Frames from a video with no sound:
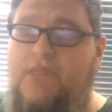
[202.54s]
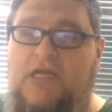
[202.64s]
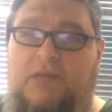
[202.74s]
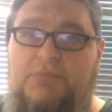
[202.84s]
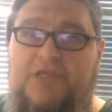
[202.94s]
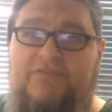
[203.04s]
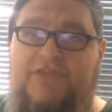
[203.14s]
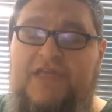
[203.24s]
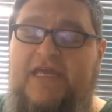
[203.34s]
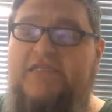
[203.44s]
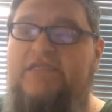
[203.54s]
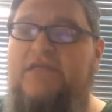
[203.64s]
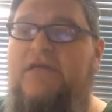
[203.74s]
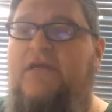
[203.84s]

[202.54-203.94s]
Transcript: A couple of different things.